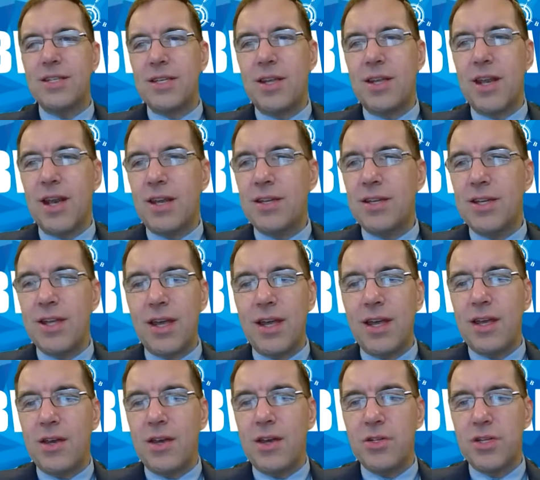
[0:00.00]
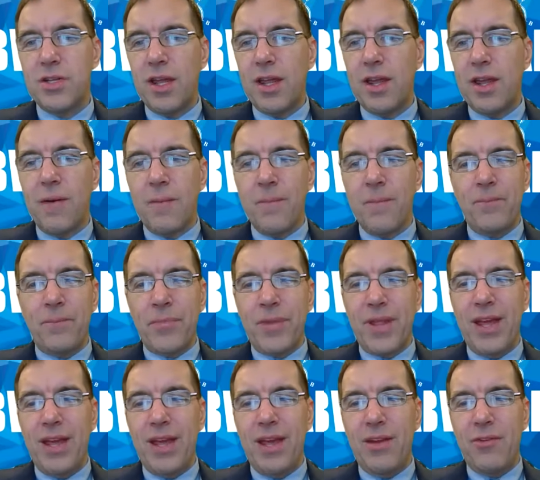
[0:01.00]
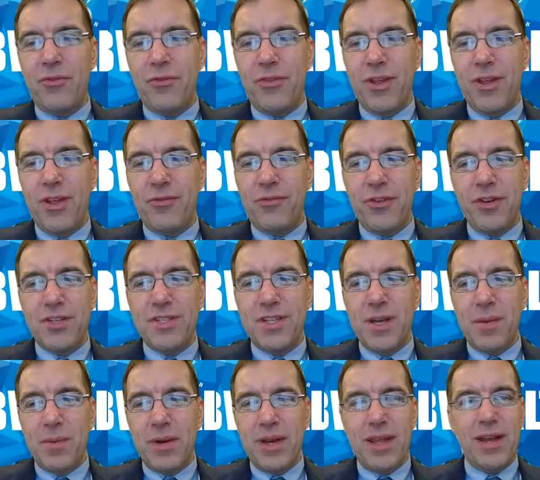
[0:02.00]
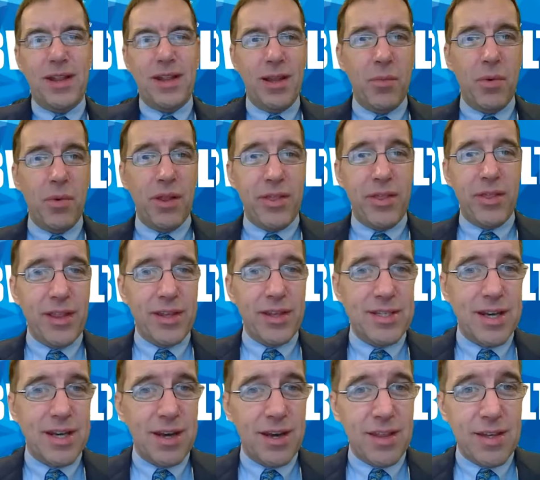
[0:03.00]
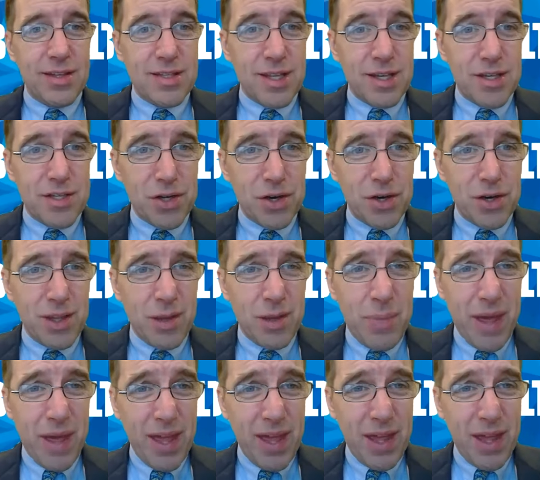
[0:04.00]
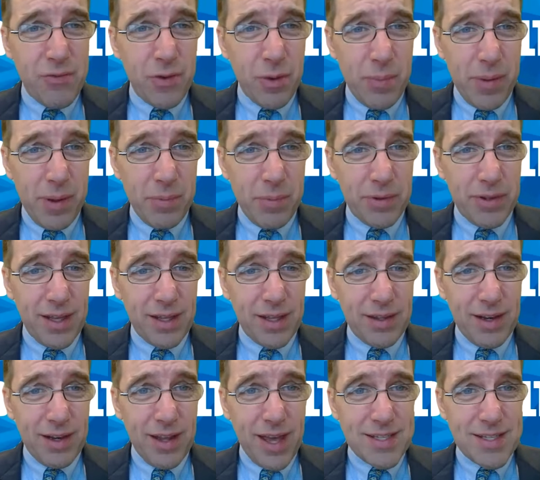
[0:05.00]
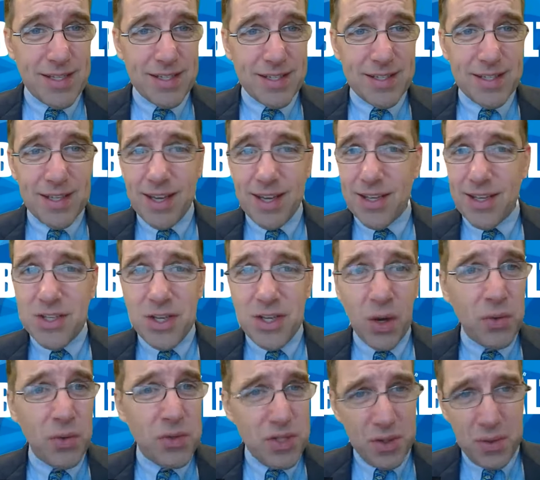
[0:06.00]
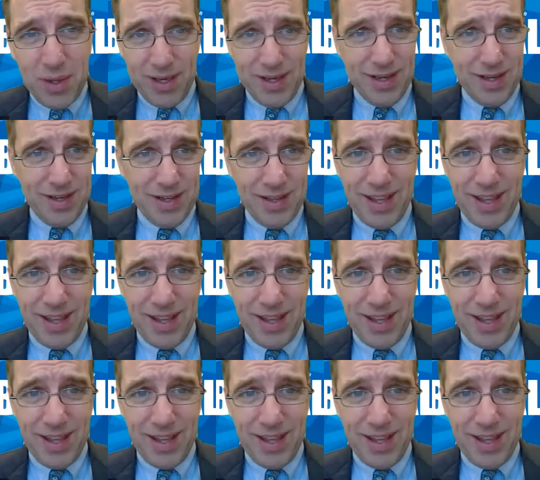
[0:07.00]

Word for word: And can I take Coach Kellie, if if there's somebody in Club Wealth listening to this that is currently paying for people to get their license, don't do it.